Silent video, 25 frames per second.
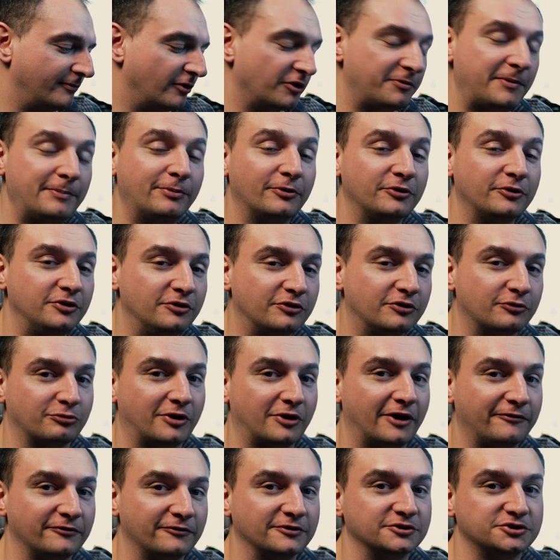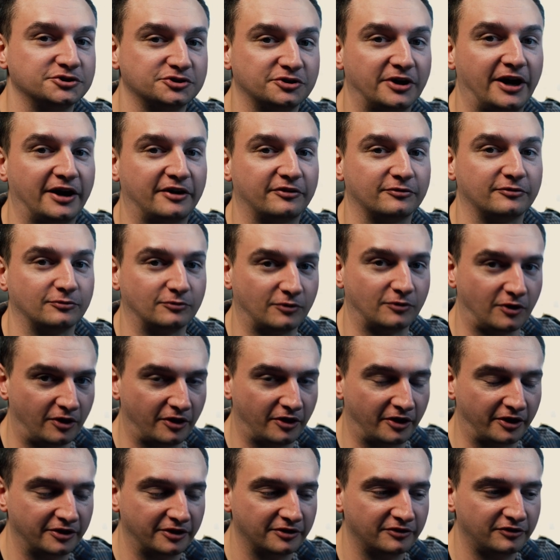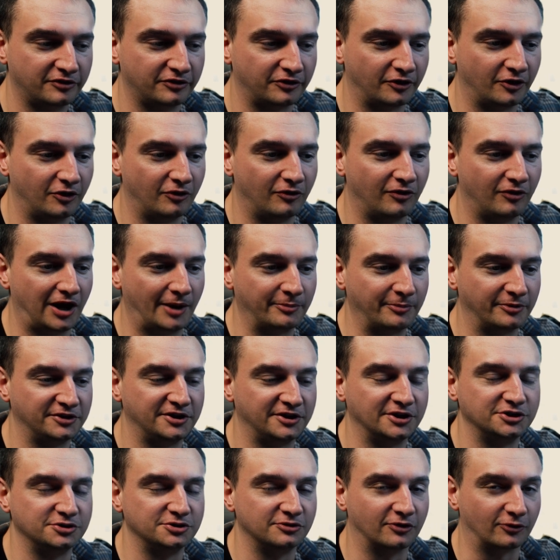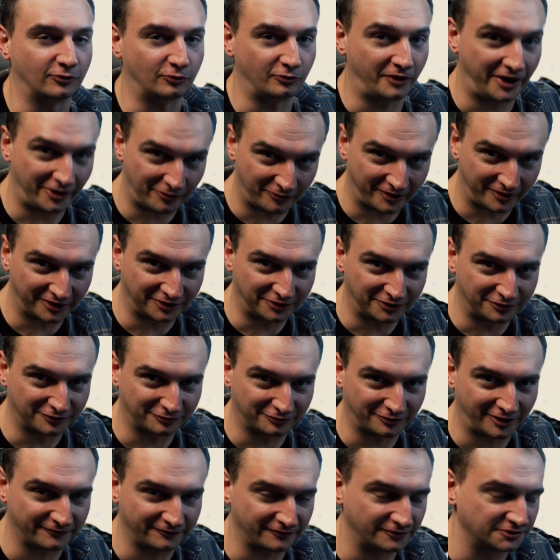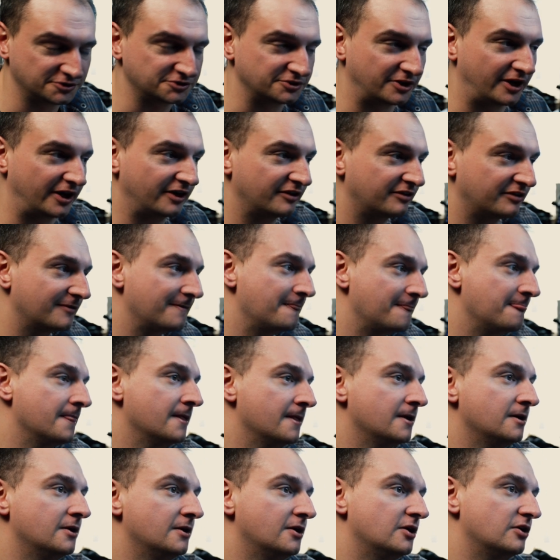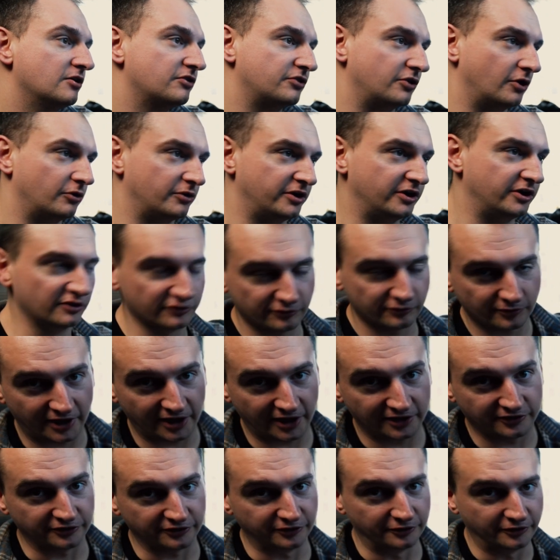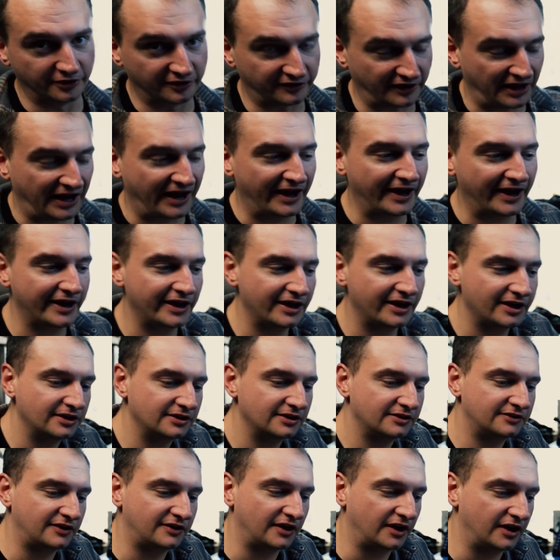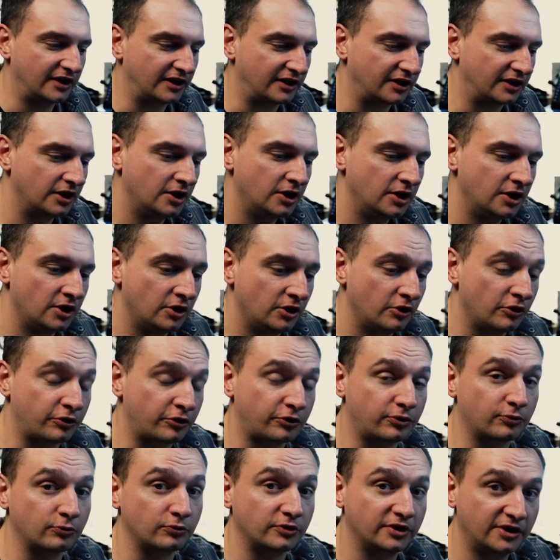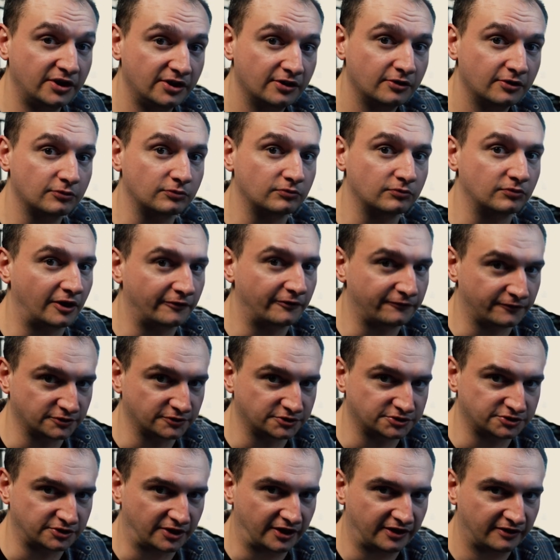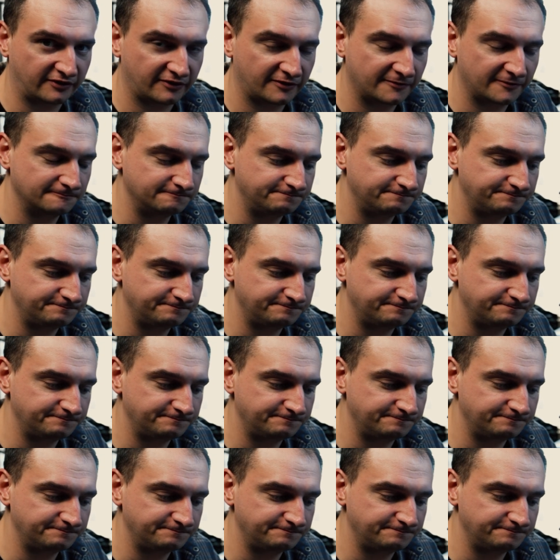people use reference tracks wrong, so I'm going to teach you the right way to use reference tracks. So here's what I do: is I take 3 reference tracks.